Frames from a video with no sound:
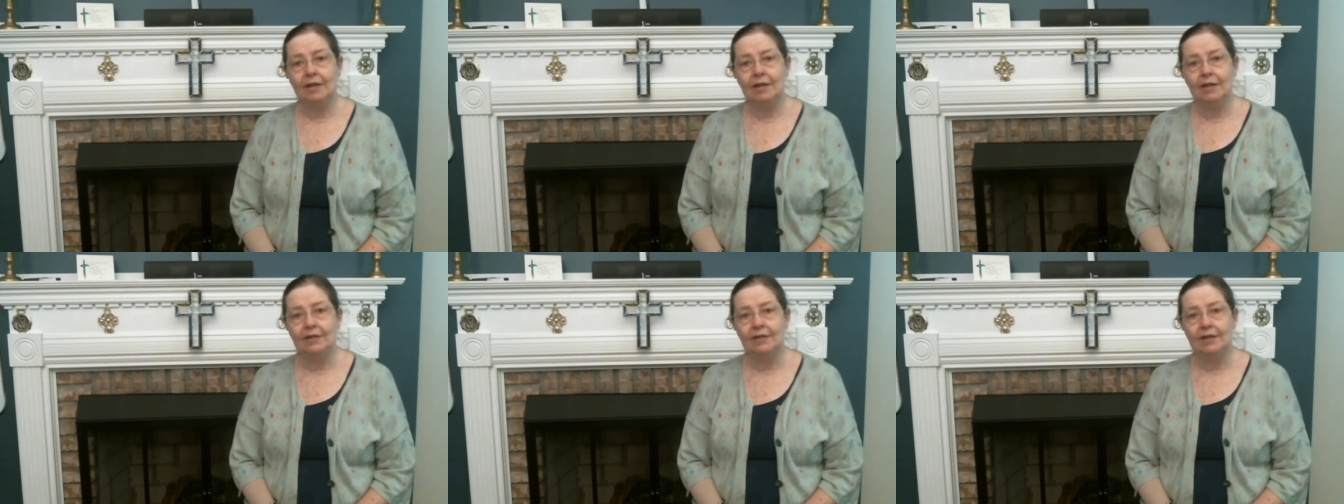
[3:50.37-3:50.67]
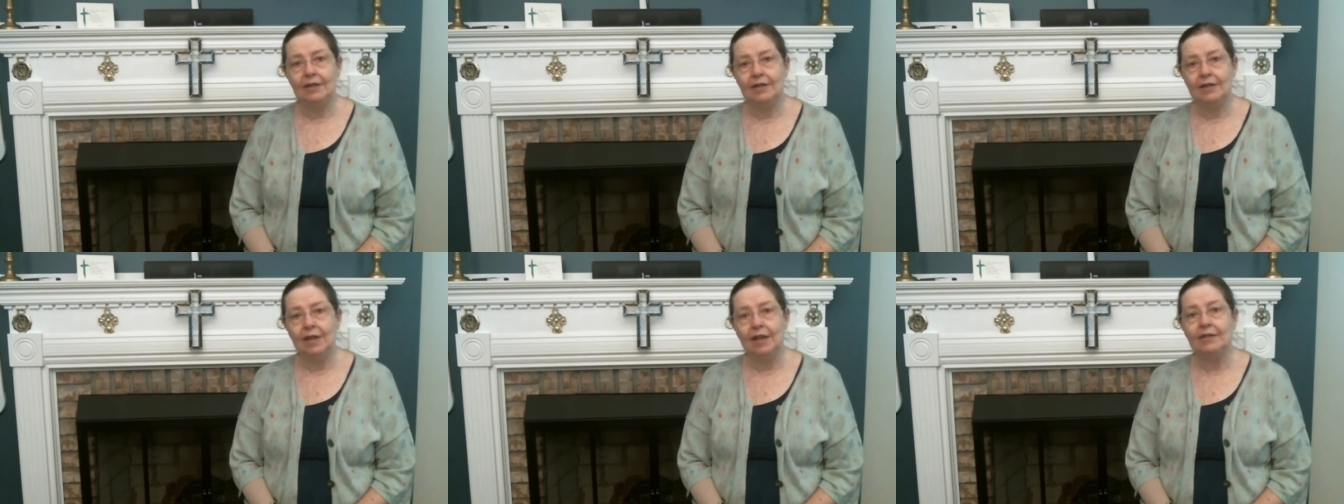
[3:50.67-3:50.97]

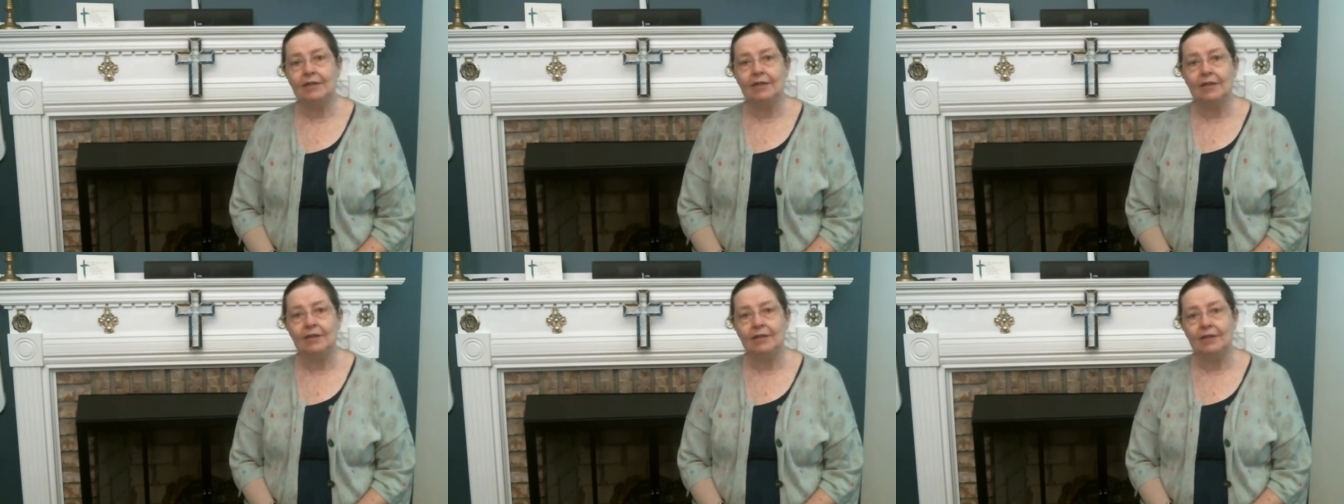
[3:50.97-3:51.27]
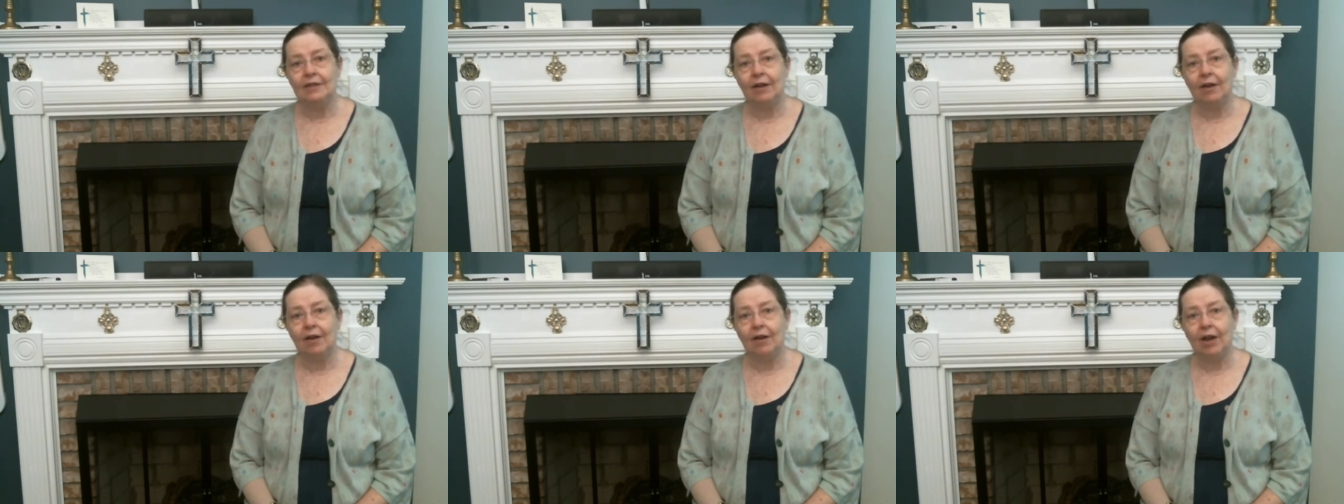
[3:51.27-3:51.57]
Is it
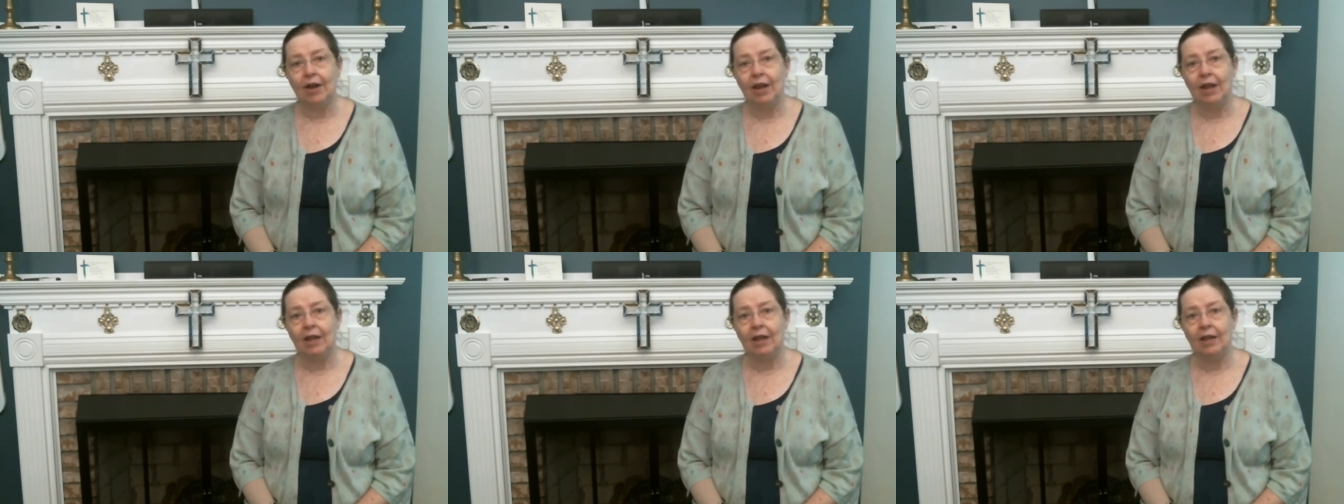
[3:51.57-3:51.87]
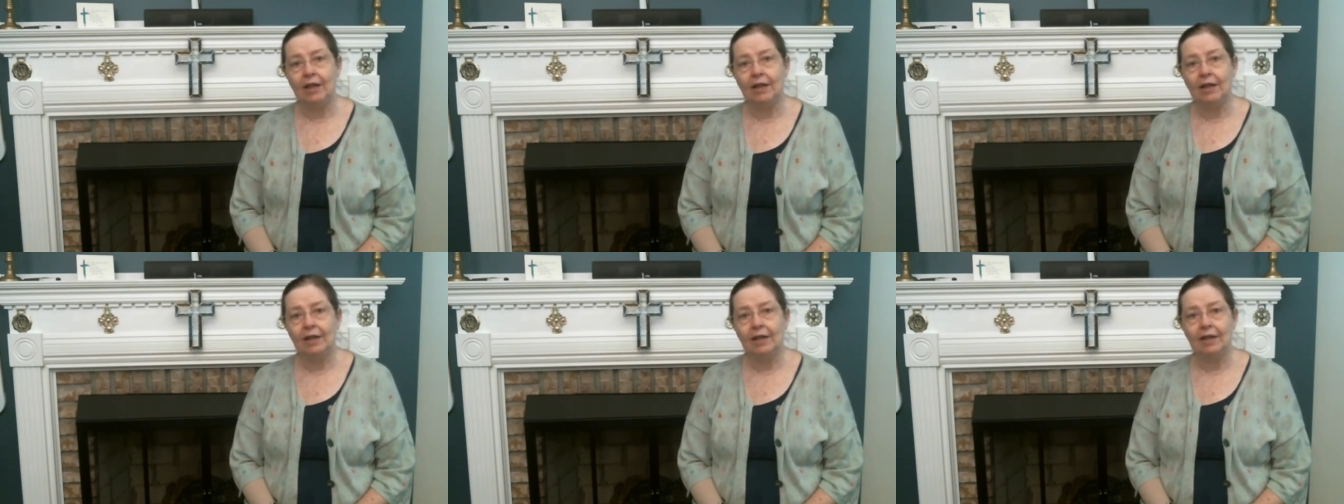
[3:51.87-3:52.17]
necessary?
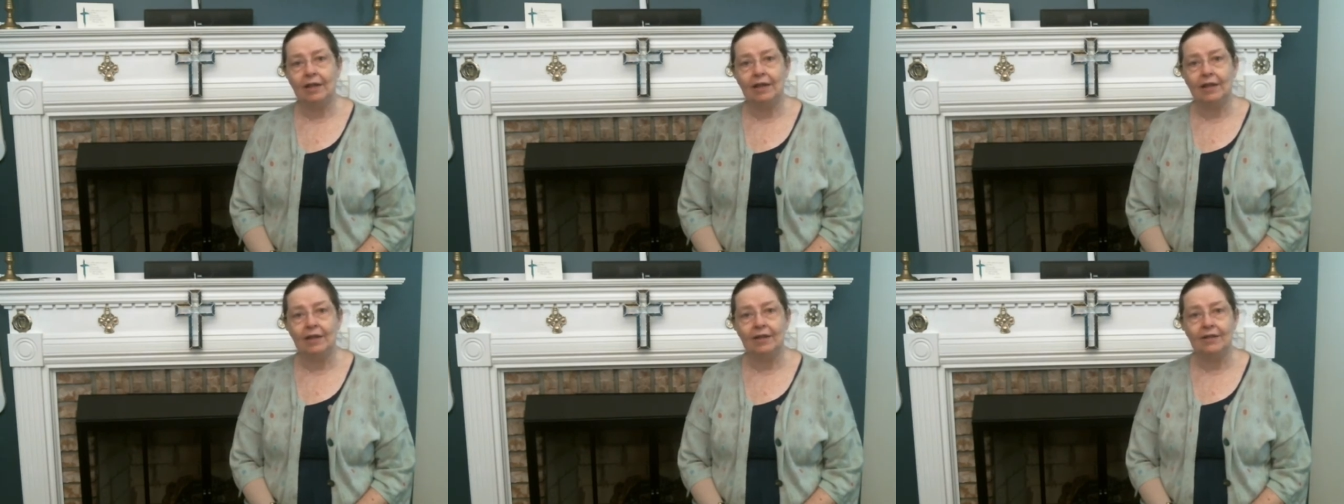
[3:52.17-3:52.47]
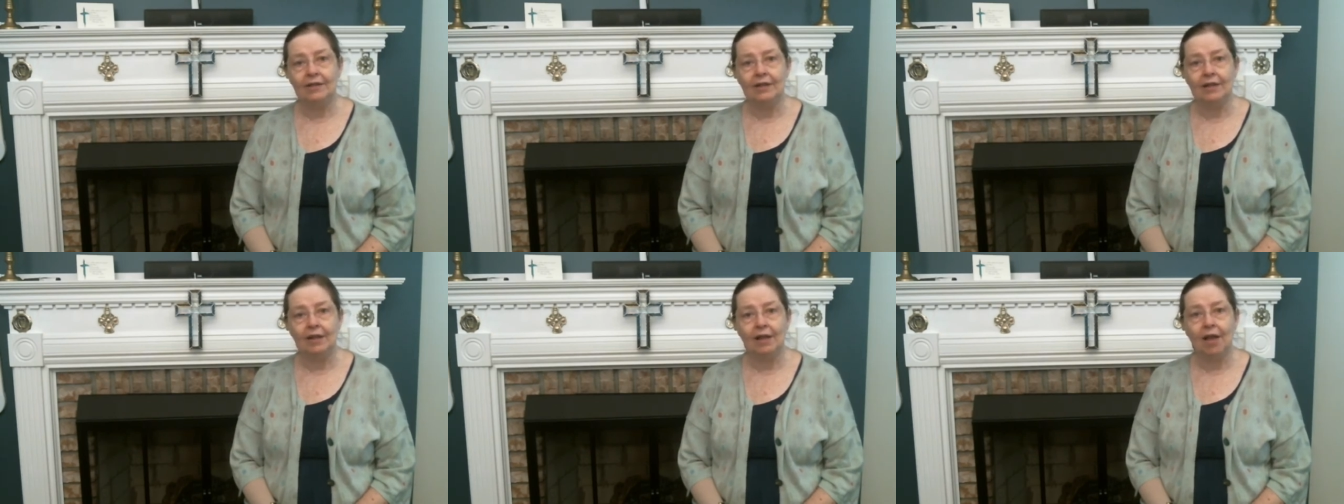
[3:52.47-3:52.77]

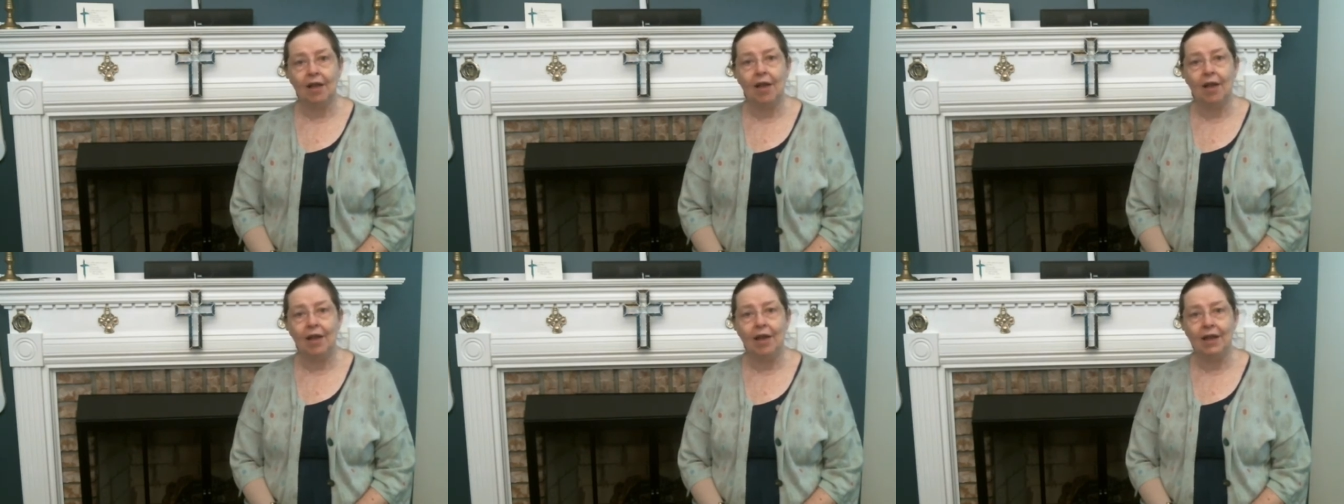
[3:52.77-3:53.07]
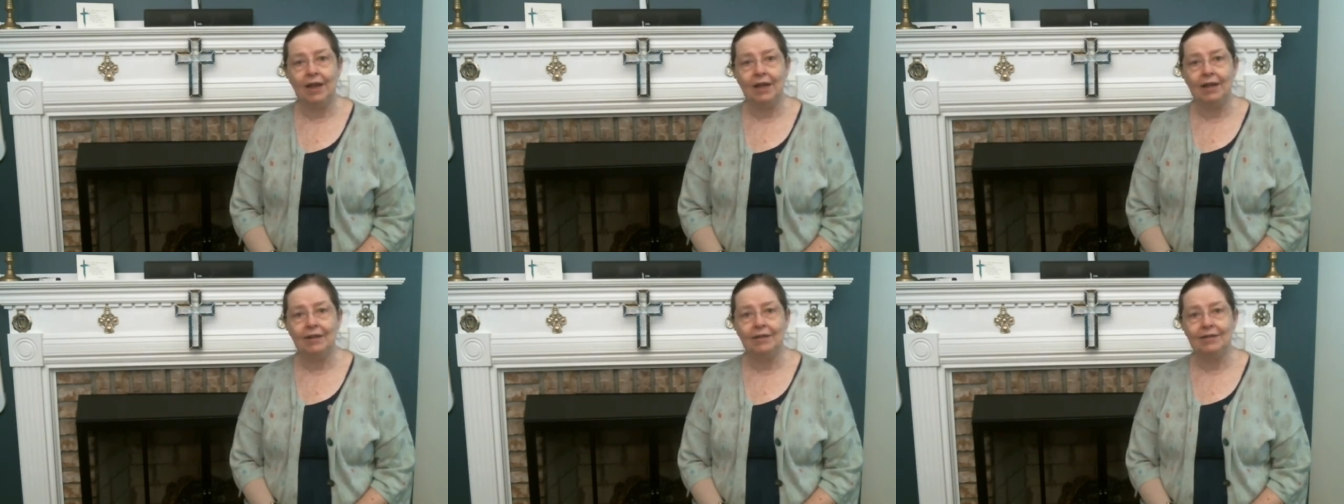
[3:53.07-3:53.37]
Is it
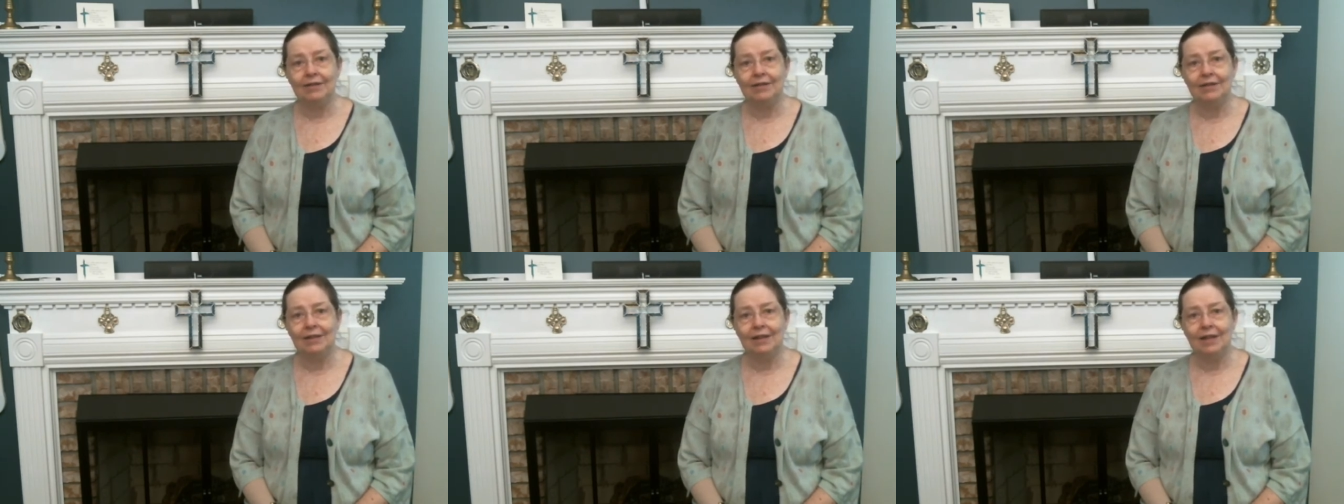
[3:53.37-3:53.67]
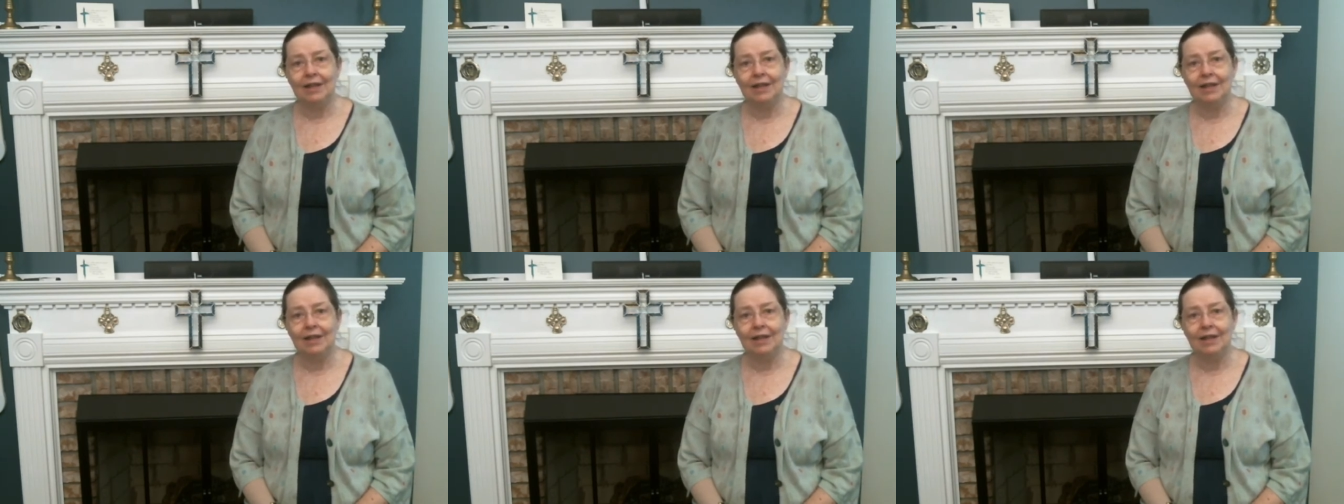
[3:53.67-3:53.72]
kind?